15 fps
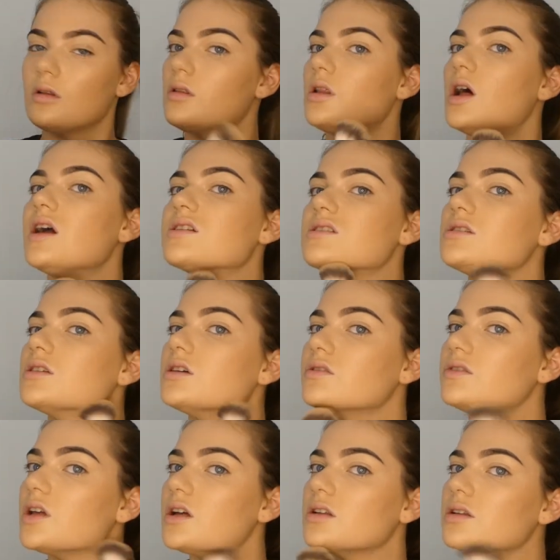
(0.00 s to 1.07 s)
Like to
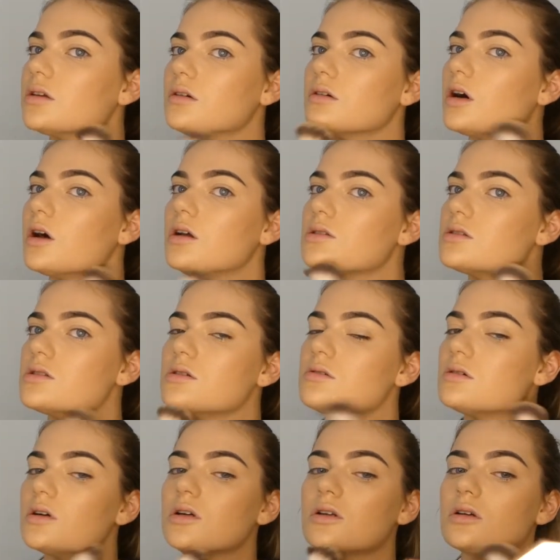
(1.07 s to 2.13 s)
give that little
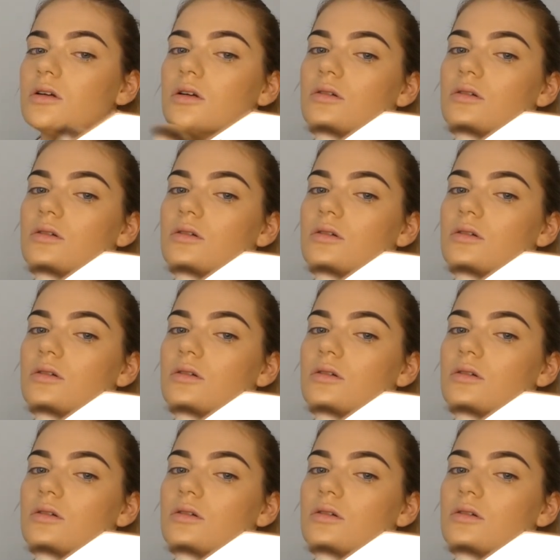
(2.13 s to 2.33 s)
contoured